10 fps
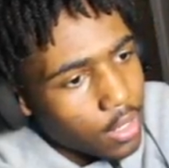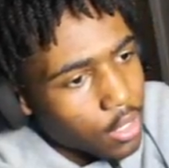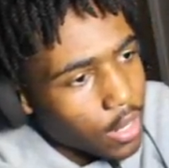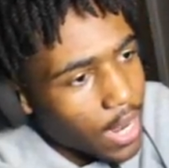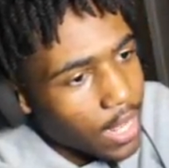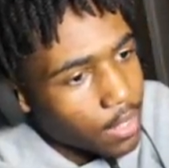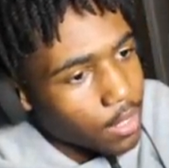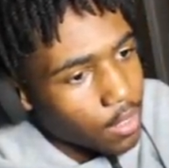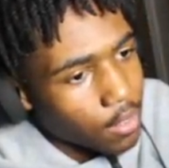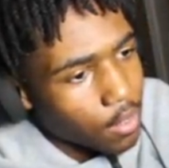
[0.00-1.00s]
you're an idiot.
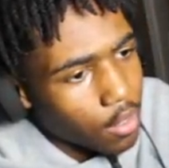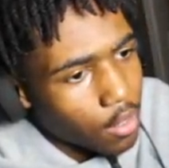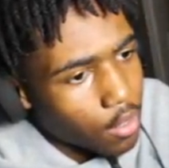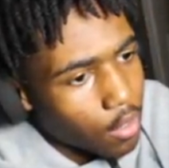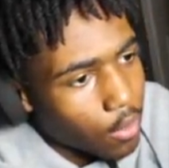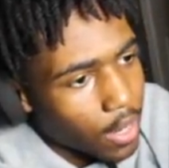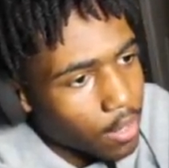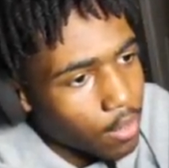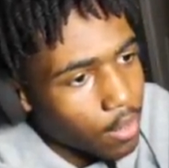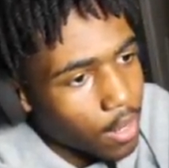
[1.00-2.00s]
Okay,
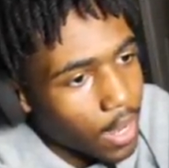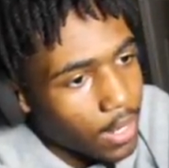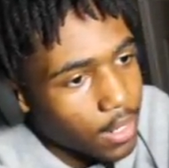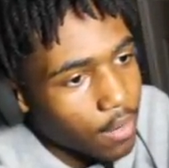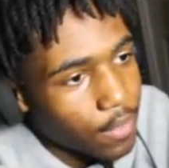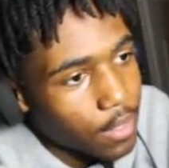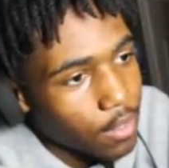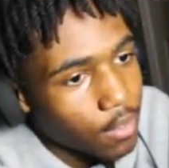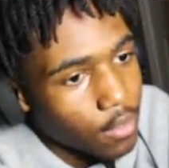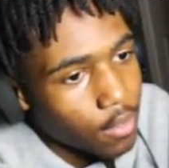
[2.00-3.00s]
I did
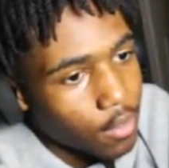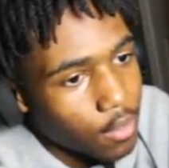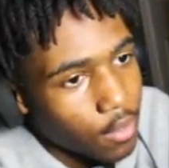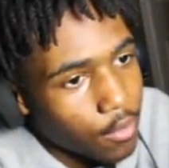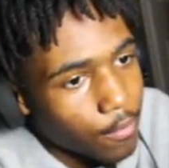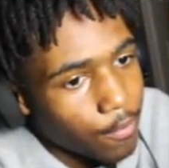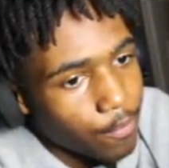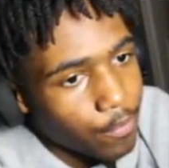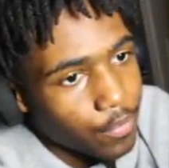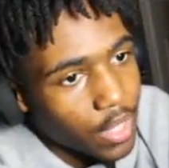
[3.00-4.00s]
everything.
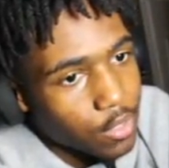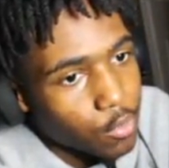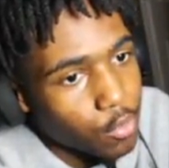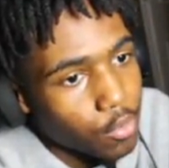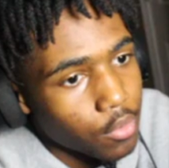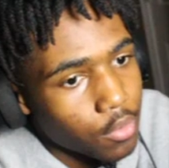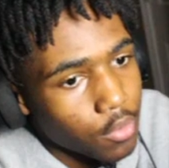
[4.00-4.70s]
That's cool.